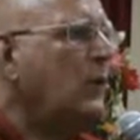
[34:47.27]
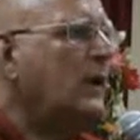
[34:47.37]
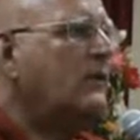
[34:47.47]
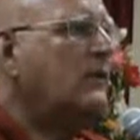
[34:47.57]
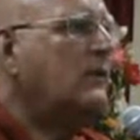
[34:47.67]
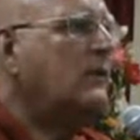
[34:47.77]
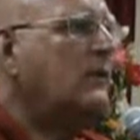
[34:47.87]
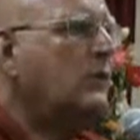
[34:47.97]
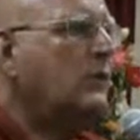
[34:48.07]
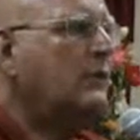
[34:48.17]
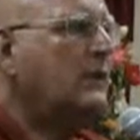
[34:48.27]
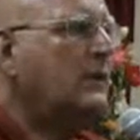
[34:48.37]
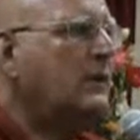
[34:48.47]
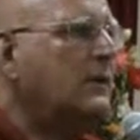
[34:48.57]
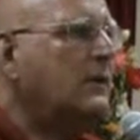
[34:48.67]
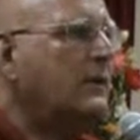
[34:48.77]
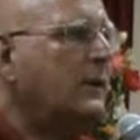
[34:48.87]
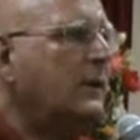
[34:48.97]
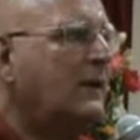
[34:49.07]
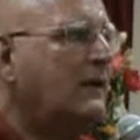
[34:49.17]
you can still consider
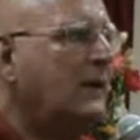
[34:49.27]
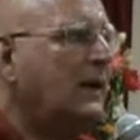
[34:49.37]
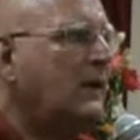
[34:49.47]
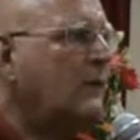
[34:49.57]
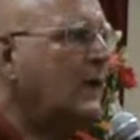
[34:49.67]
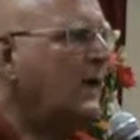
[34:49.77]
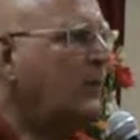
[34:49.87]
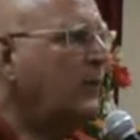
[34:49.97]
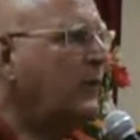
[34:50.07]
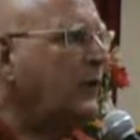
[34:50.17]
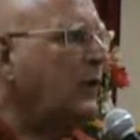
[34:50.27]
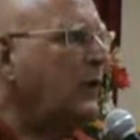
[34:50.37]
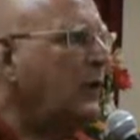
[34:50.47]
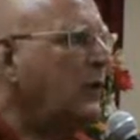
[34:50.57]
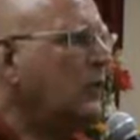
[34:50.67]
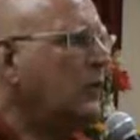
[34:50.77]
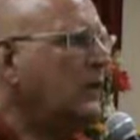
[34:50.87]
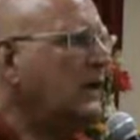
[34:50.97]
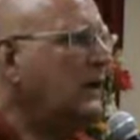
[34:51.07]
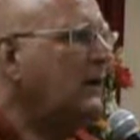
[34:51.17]
doing it as a kind of help or a
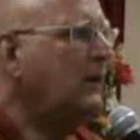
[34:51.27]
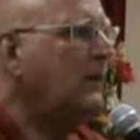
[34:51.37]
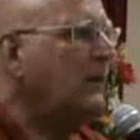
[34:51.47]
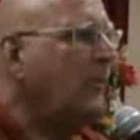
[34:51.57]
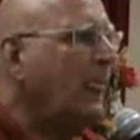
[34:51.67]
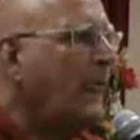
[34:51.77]
good deed